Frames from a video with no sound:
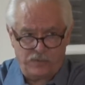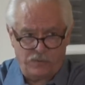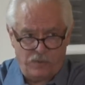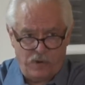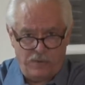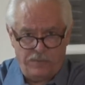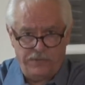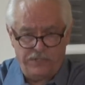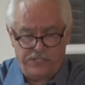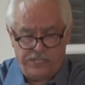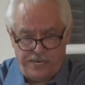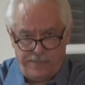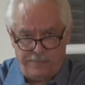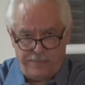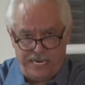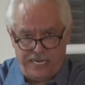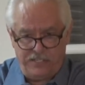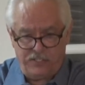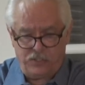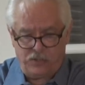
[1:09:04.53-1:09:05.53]
what was in
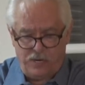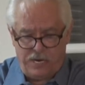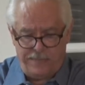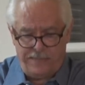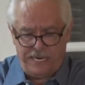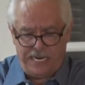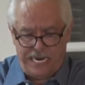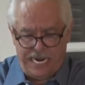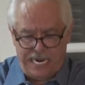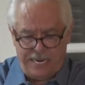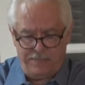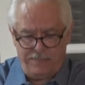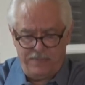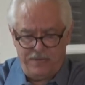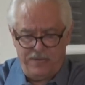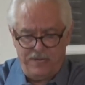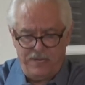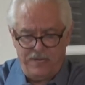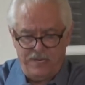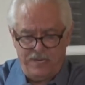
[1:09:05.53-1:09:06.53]
me, so I became,
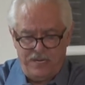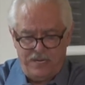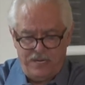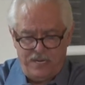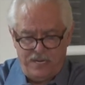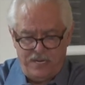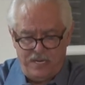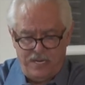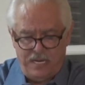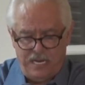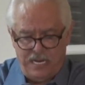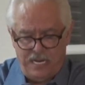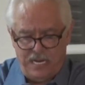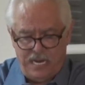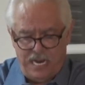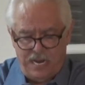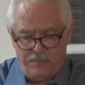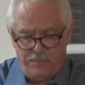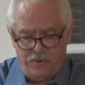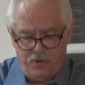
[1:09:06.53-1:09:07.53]
uh,
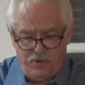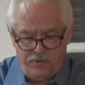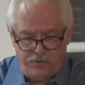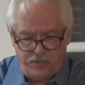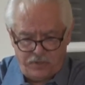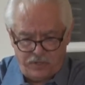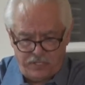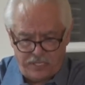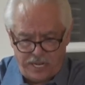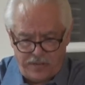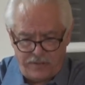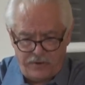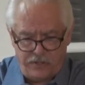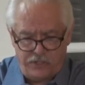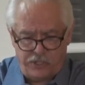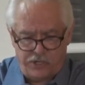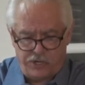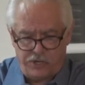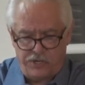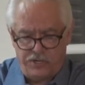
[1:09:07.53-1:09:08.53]
I moved to another
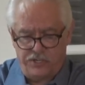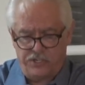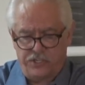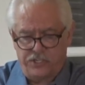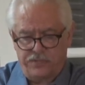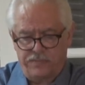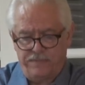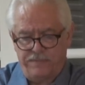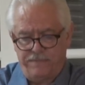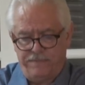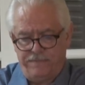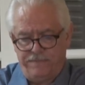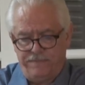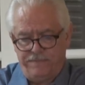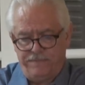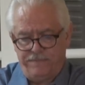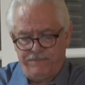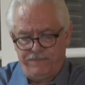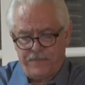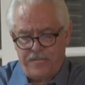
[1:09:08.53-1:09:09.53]
church
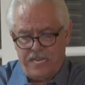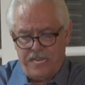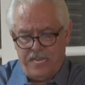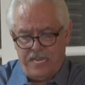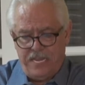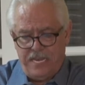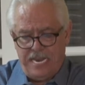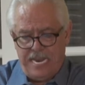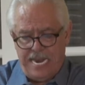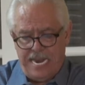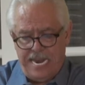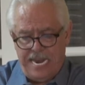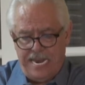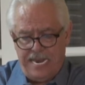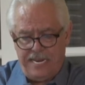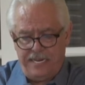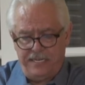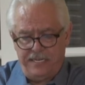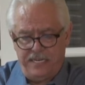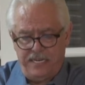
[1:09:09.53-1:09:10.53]

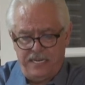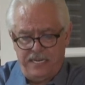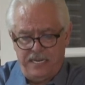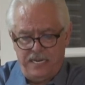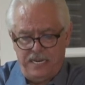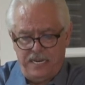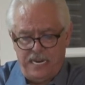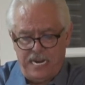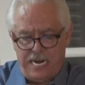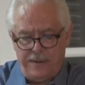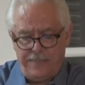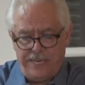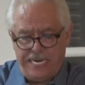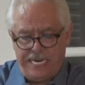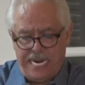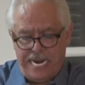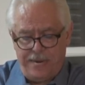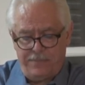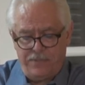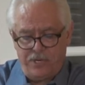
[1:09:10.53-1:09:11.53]
and I
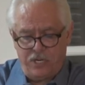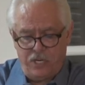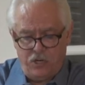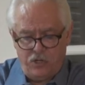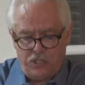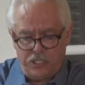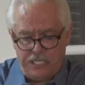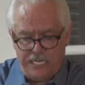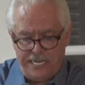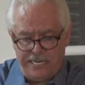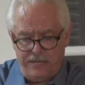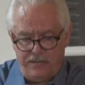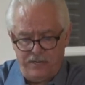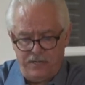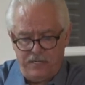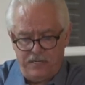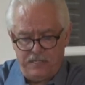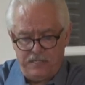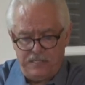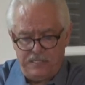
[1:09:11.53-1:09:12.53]
became a youth
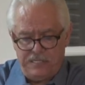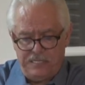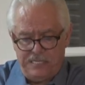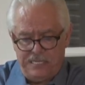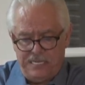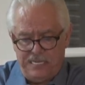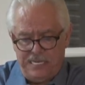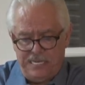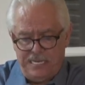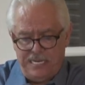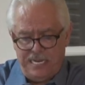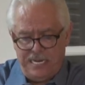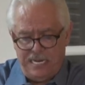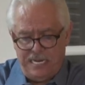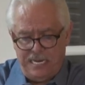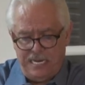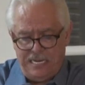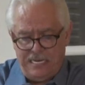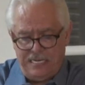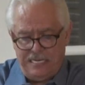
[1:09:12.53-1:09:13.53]
leader.
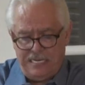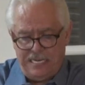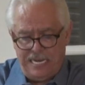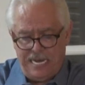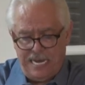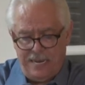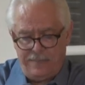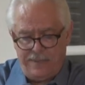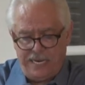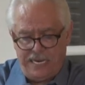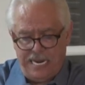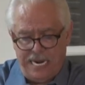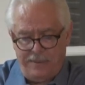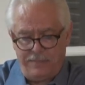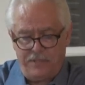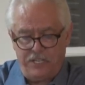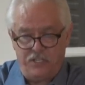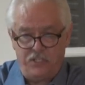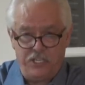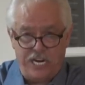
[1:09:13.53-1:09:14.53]
Uh, I became
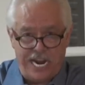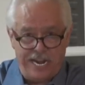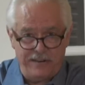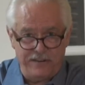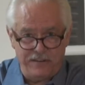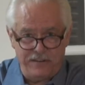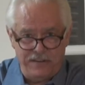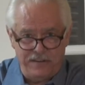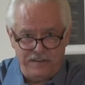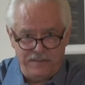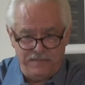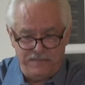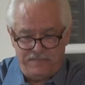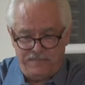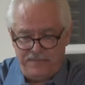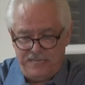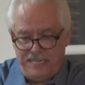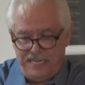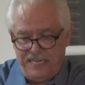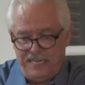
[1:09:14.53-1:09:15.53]
the janitor.
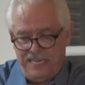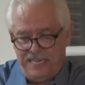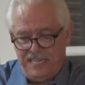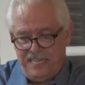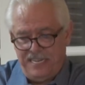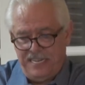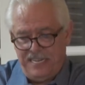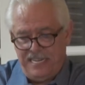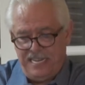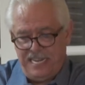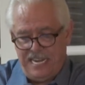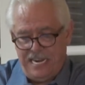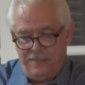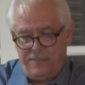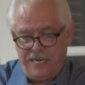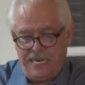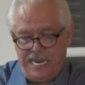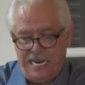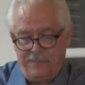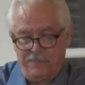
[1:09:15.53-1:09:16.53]
I
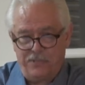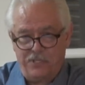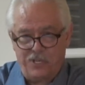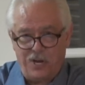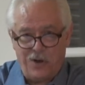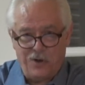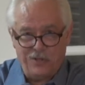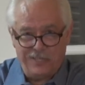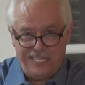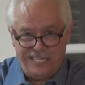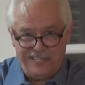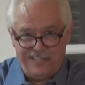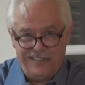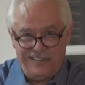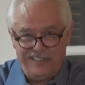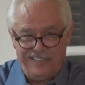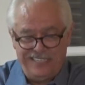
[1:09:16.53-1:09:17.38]
became song leader.